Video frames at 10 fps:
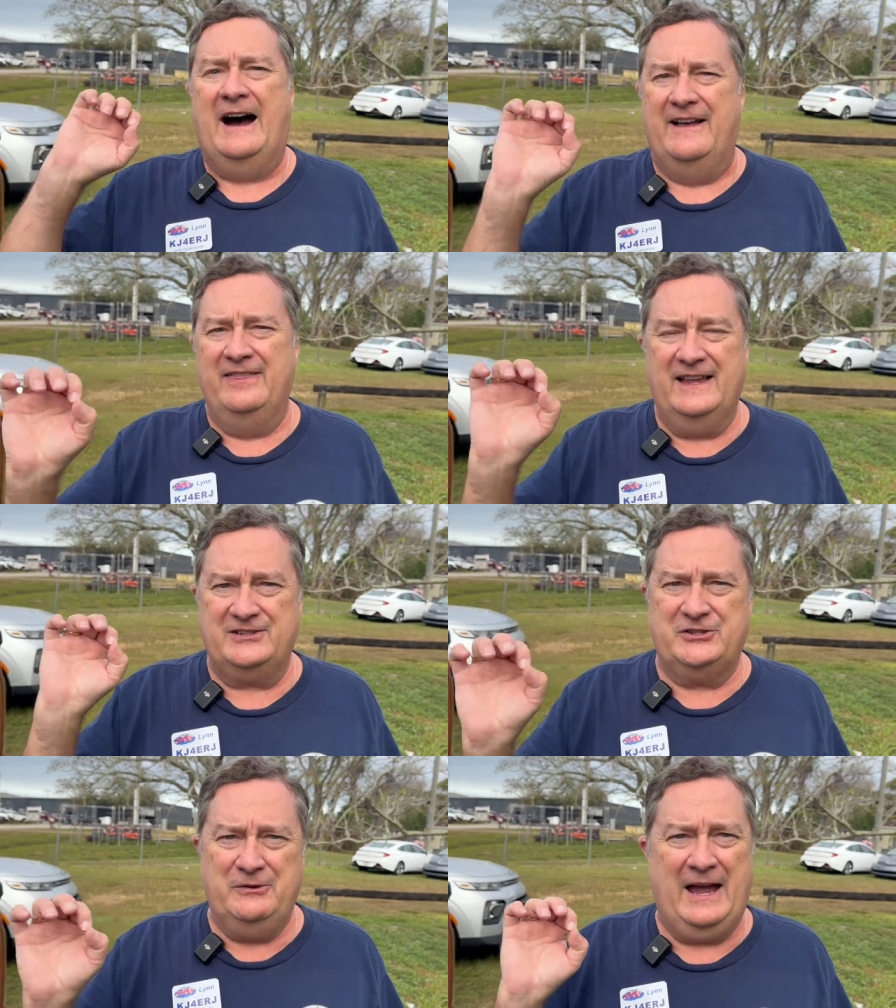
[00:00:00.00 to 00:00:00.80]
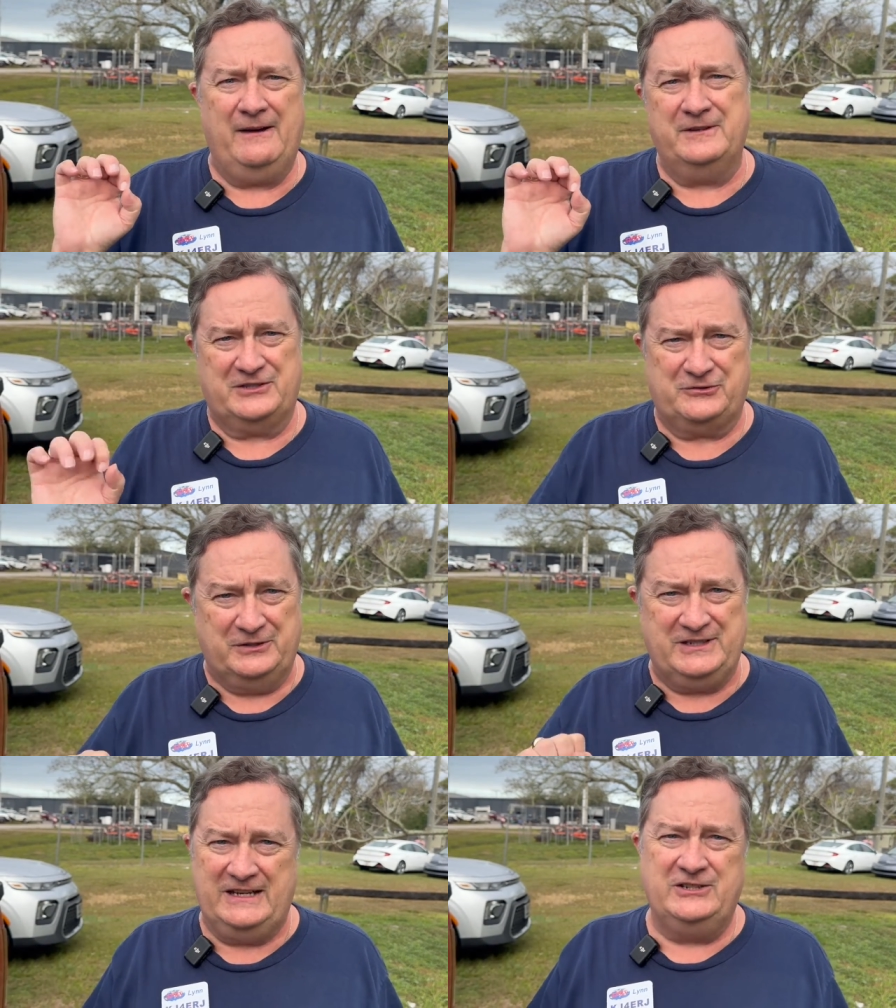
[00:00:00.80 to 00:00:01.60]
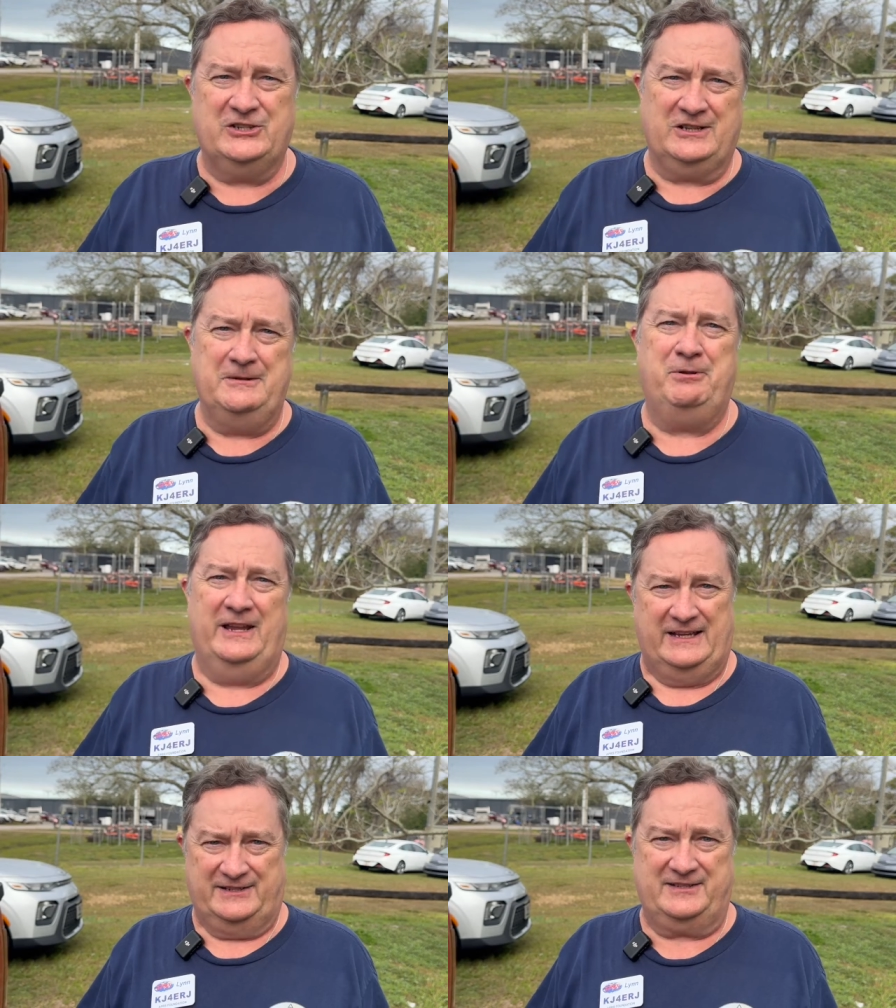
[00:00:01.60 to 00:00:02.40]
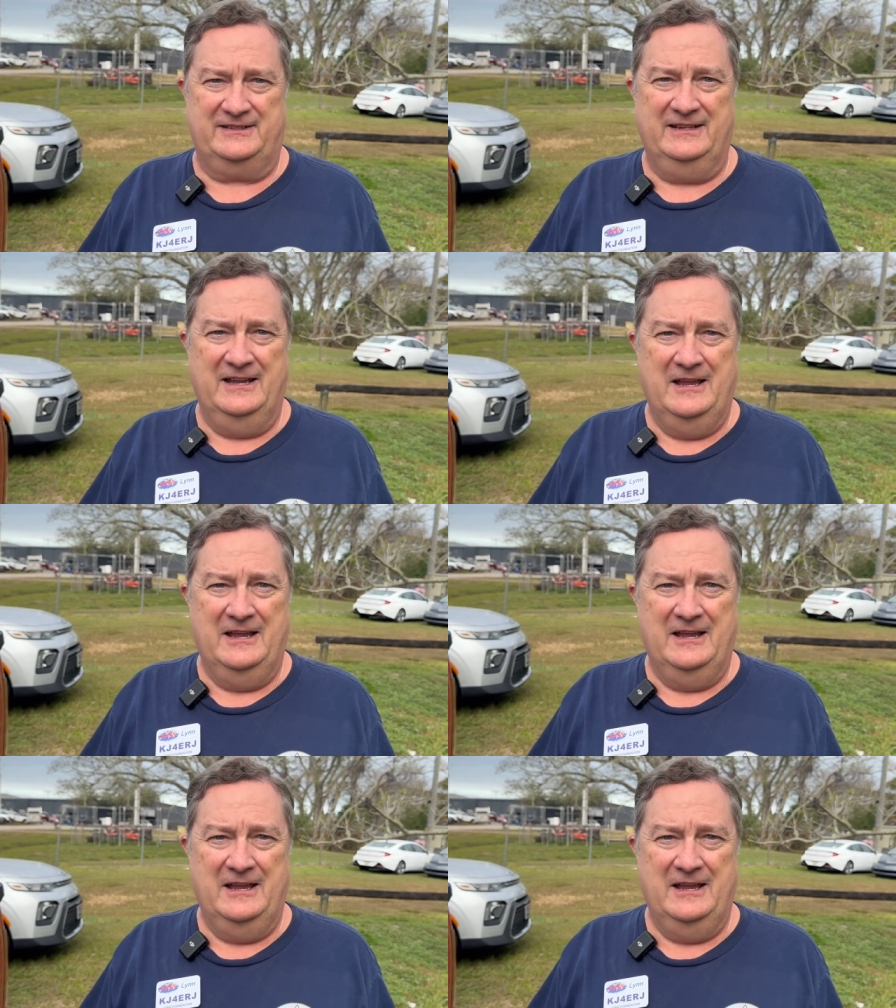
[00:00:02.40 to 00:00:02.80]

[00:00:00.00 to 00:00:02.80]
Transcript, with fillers: unless you have it strategically placed.